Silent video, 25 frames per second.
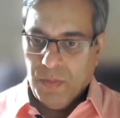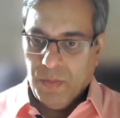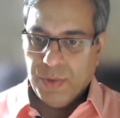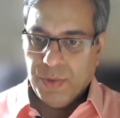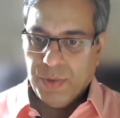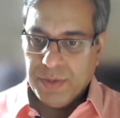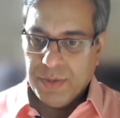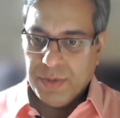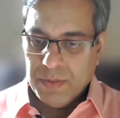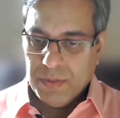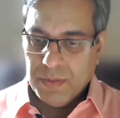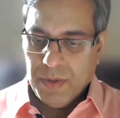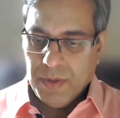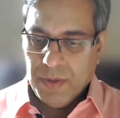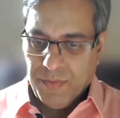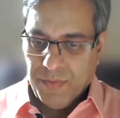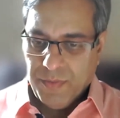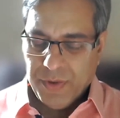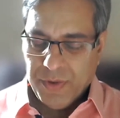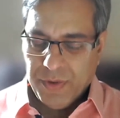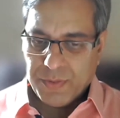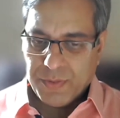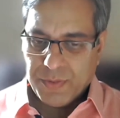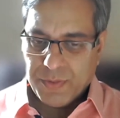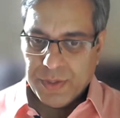Was
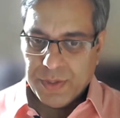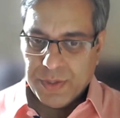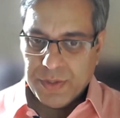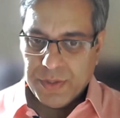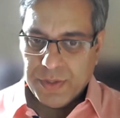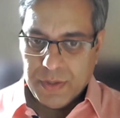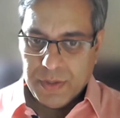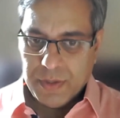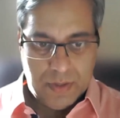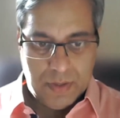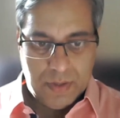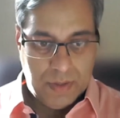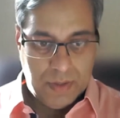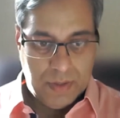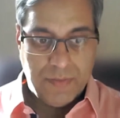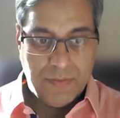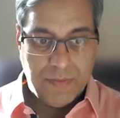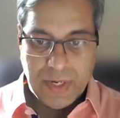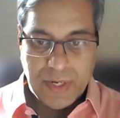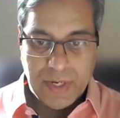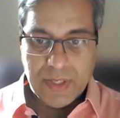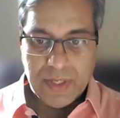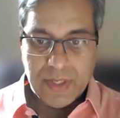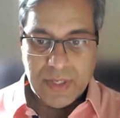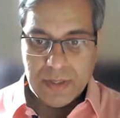the
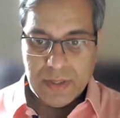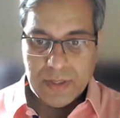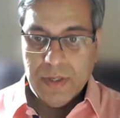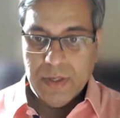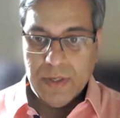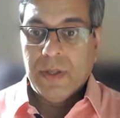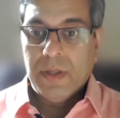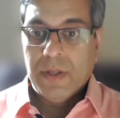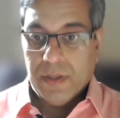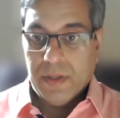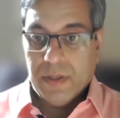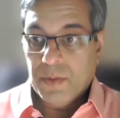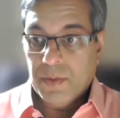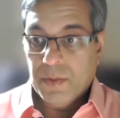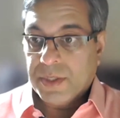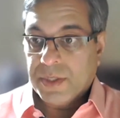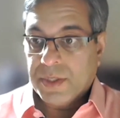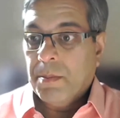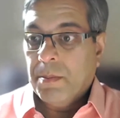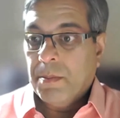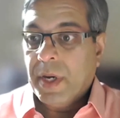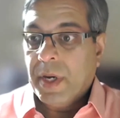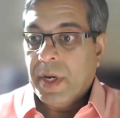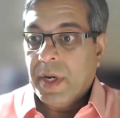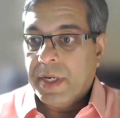fact that there were
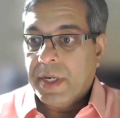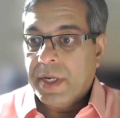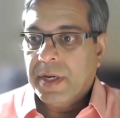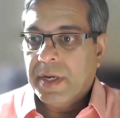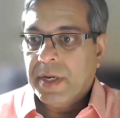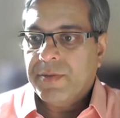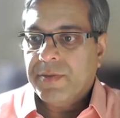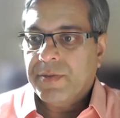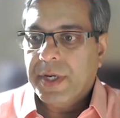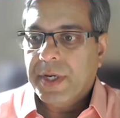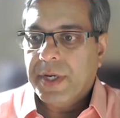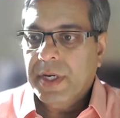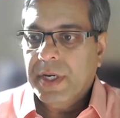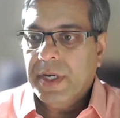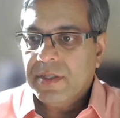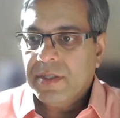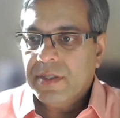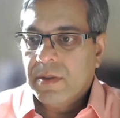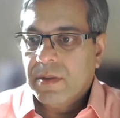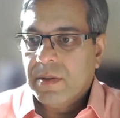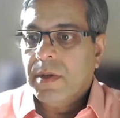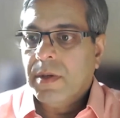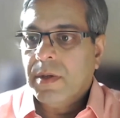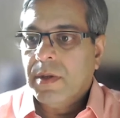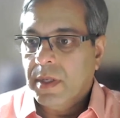some identified
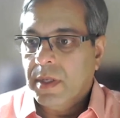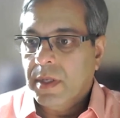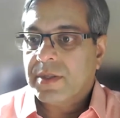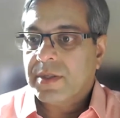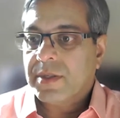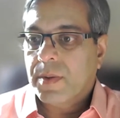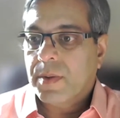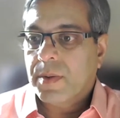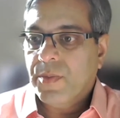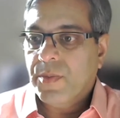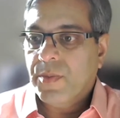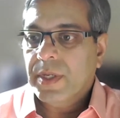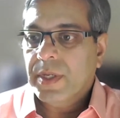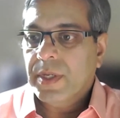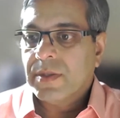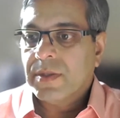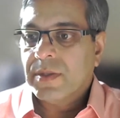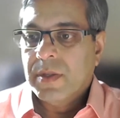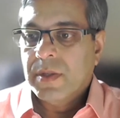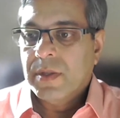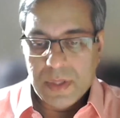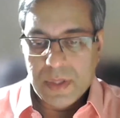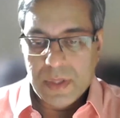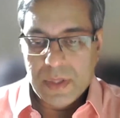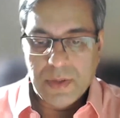needs. In some
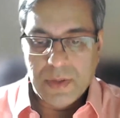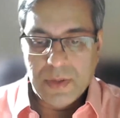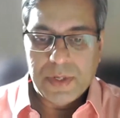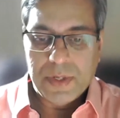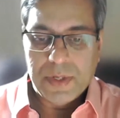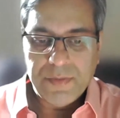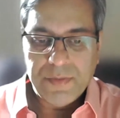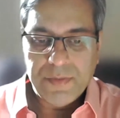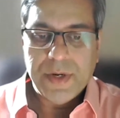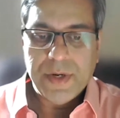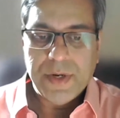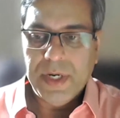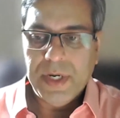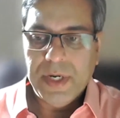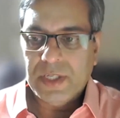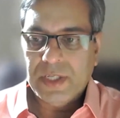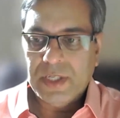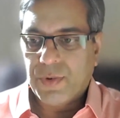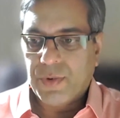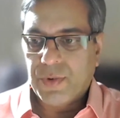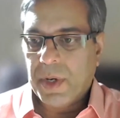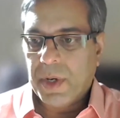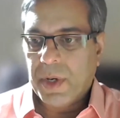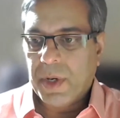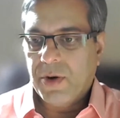ways, there were different
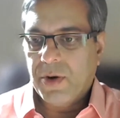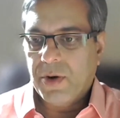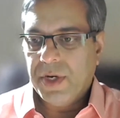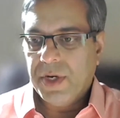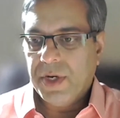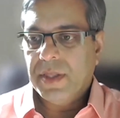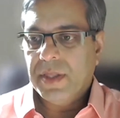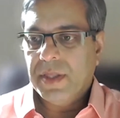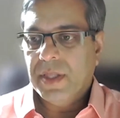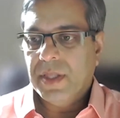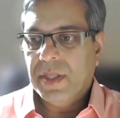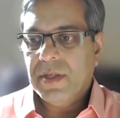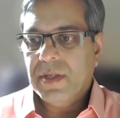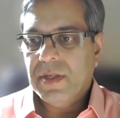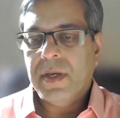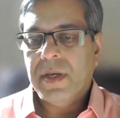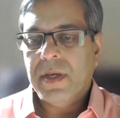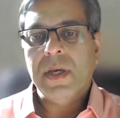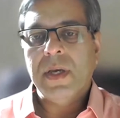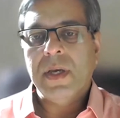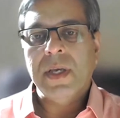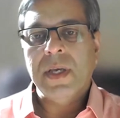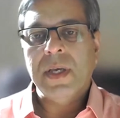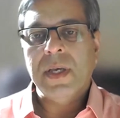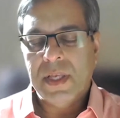needs for minority
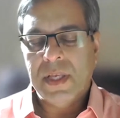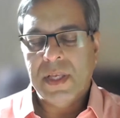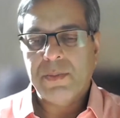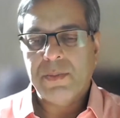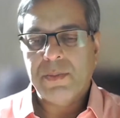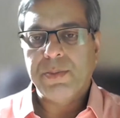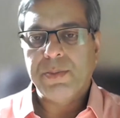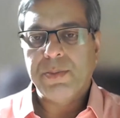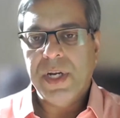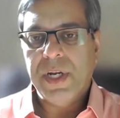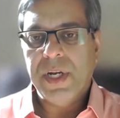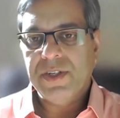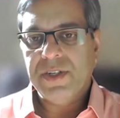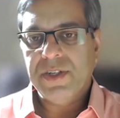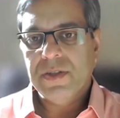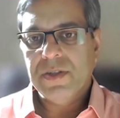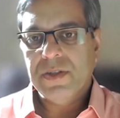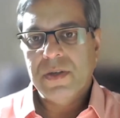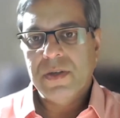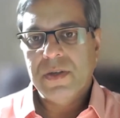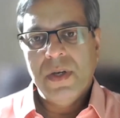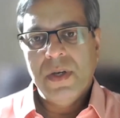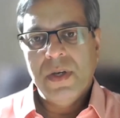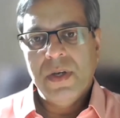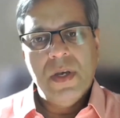ethnic
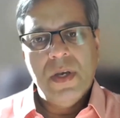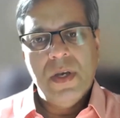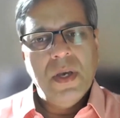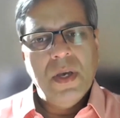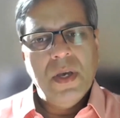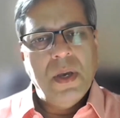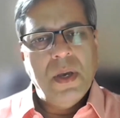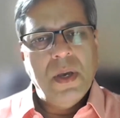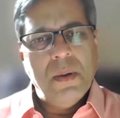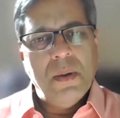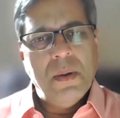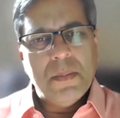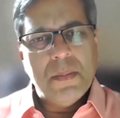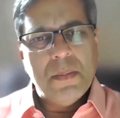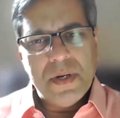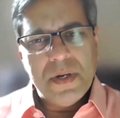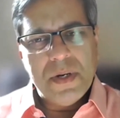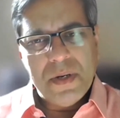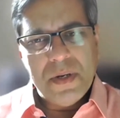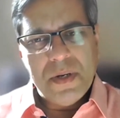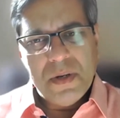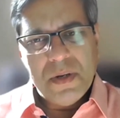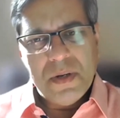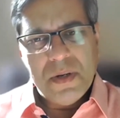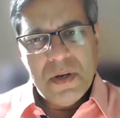populations.
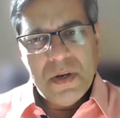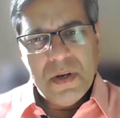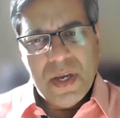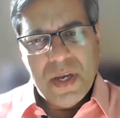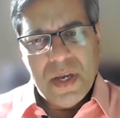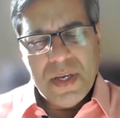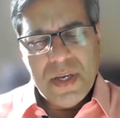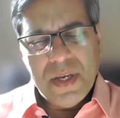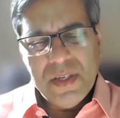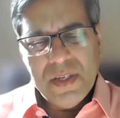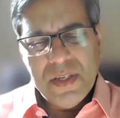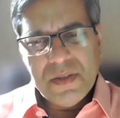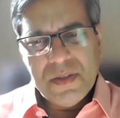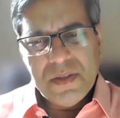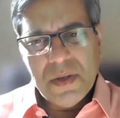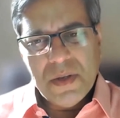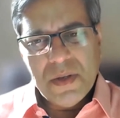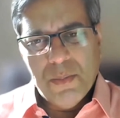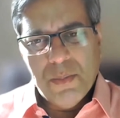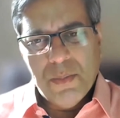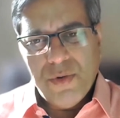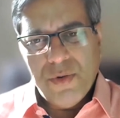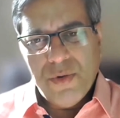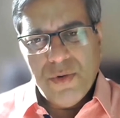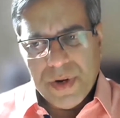But I guess
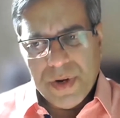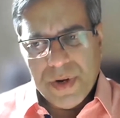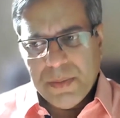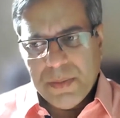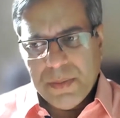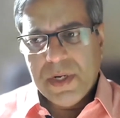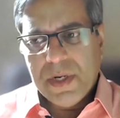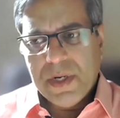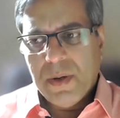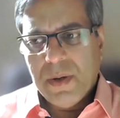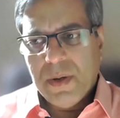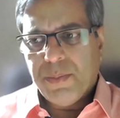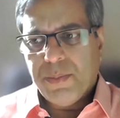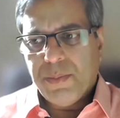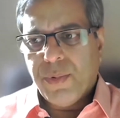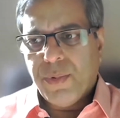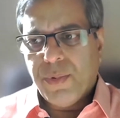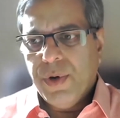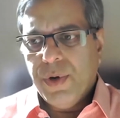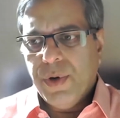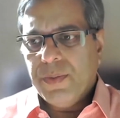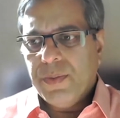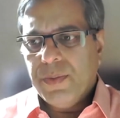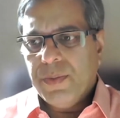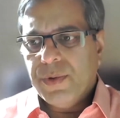a more fundamental
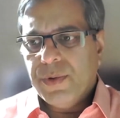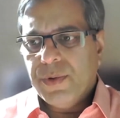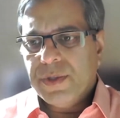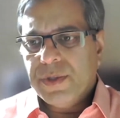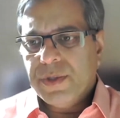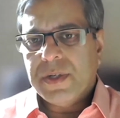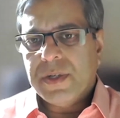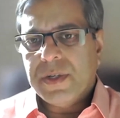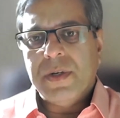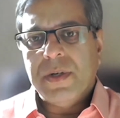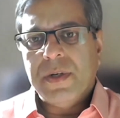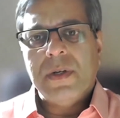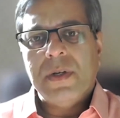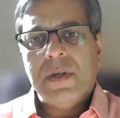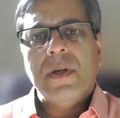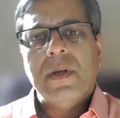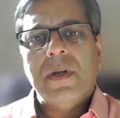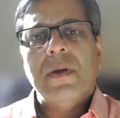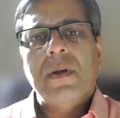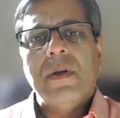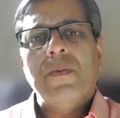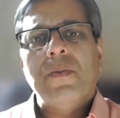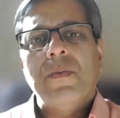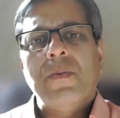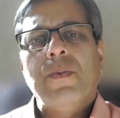point was
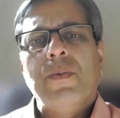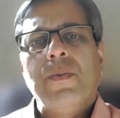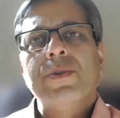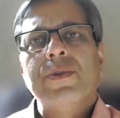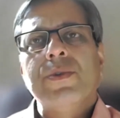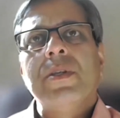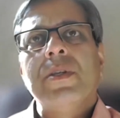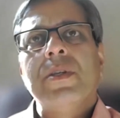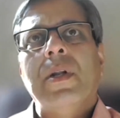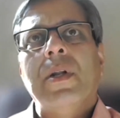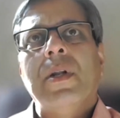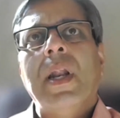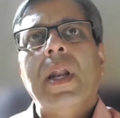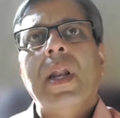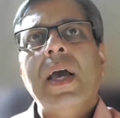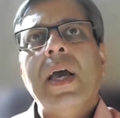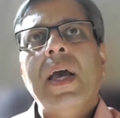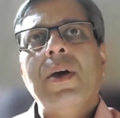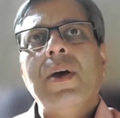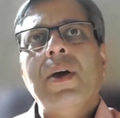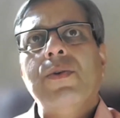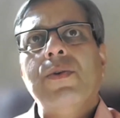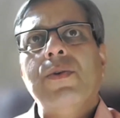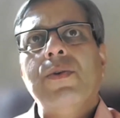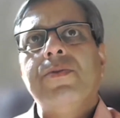the
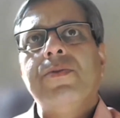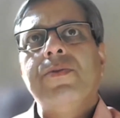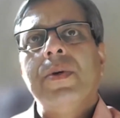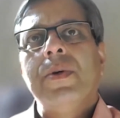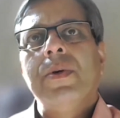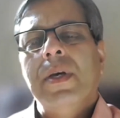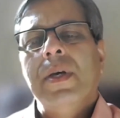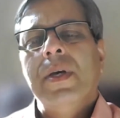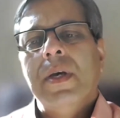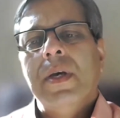lack of